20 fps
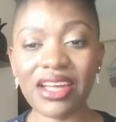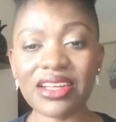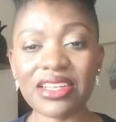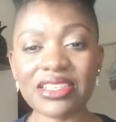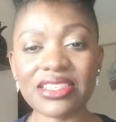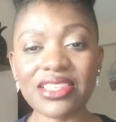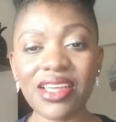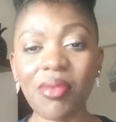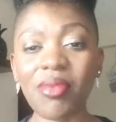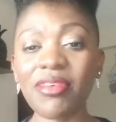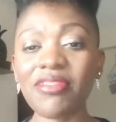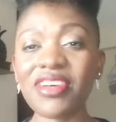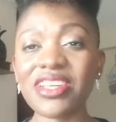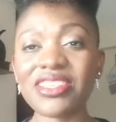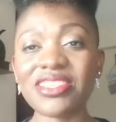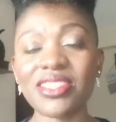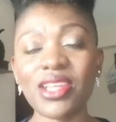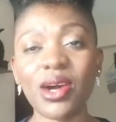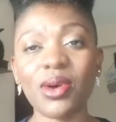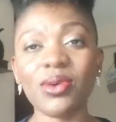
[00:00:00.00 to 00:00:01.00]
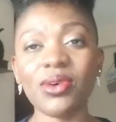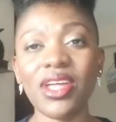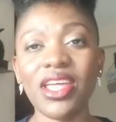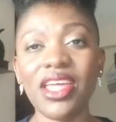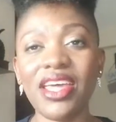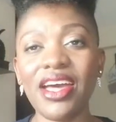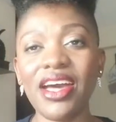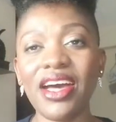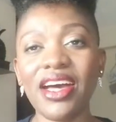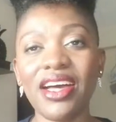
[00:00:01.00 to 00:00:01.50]
Some of us know,
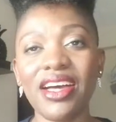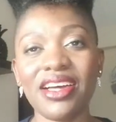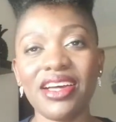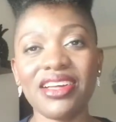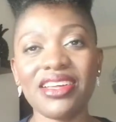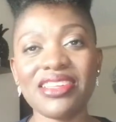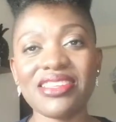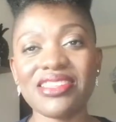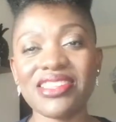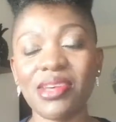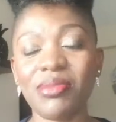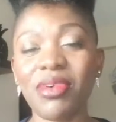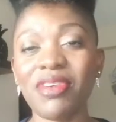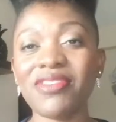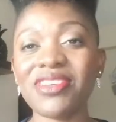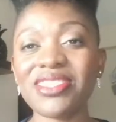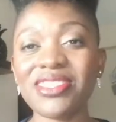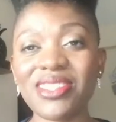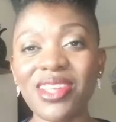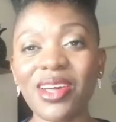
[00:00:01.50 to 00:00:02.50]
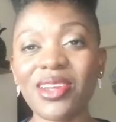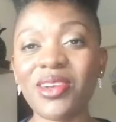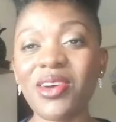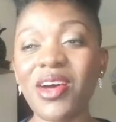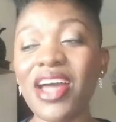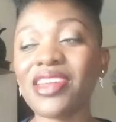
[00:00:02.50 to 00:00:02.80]
some of us don't know.